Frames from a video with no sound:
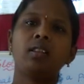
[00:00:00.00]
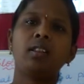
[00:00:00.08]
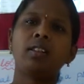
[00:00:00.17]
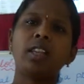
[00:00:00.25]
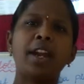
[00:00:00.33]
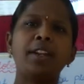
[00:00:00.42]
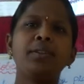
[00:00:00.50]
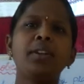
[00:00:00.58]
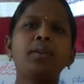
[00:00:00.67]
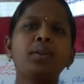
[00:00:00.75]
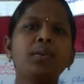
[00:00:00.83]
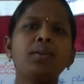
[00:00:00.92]
Science
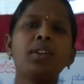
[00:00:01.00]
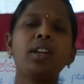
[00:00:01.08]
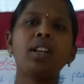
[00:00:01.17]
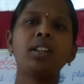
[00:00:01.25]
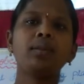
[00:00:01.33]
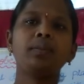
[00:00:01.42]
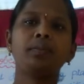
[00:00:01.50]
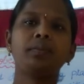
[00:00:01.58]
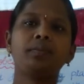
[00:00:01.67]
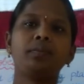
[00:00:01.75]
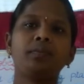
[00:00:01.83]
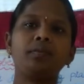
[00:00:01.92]
or social?
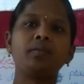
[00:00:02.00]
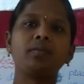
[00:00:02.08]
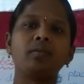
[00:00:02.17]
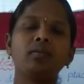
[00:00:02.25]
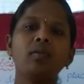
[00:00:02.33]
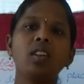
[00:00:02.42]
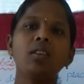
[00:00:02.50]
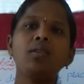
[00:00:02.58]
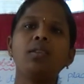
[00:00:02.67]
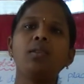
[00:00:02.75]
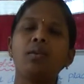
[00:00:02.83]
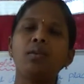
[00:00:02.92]

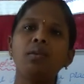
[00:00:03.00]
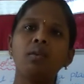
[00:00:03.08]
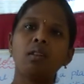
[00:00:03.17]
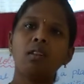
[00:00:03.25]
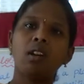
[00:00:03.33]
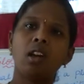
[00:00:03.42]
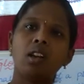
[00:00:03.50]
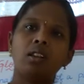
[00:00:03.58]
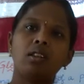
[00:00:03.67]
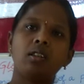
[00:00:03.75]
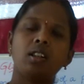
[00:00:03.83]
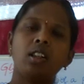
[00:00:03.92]
So,
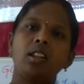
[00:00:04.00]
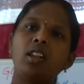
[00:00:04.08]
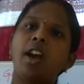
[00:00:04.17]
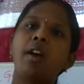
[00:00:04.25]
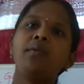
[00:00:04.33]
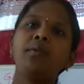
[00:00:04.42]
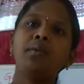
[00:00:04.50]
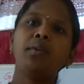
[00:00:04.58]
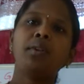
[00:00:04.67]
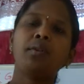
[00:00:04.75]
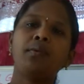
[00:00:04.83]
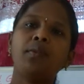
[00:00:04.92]
now
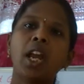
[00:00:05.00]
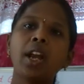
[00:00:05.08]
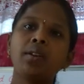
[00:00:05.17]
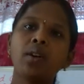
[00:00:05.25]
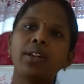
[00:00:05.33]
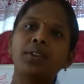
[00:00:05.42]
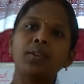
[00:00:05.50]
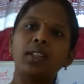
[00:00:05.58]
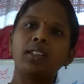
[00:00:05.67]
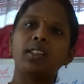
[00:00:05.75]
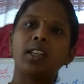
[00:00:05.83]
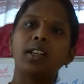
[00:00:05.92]
we are going to
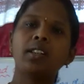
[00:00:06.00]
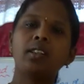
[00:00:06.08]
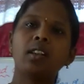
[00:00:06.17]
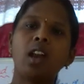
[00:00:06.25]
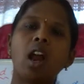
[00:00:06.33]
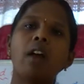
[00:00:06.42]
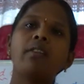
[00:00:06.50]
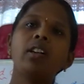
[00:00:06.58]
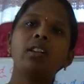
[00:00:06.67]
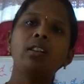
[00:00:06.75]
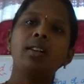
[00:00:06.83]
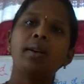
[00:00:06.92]
discuss
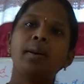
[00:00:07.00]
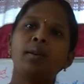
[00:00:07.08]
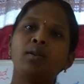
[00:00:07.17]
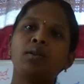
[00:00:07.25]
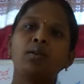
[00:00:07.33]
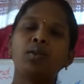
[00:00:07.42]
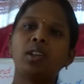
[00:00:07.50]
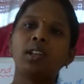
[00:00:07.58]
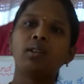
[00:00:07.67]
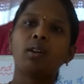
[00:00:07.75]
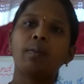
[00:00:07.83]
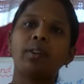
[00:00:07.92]
our
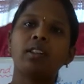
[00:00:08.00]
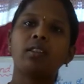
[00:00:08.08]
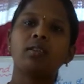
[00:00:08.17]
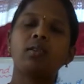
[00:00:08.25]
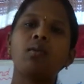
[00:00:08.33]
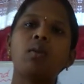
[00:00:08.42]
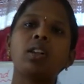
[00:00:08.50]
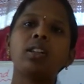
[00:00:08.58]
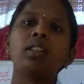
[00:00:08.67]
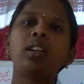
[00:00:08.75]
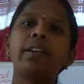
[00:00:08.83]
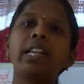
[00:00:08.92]
social topic. So, what
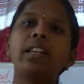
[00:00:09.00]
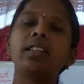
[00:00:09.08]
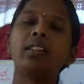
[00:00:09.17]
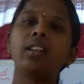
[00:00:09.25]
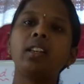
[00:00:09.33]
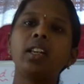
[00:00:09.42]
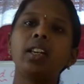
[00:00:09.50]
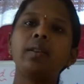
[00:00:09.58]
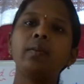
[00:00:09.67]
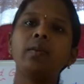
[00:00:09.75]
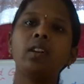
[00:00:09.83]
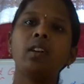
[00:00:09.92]
is our lesson
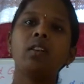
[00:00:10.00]
name?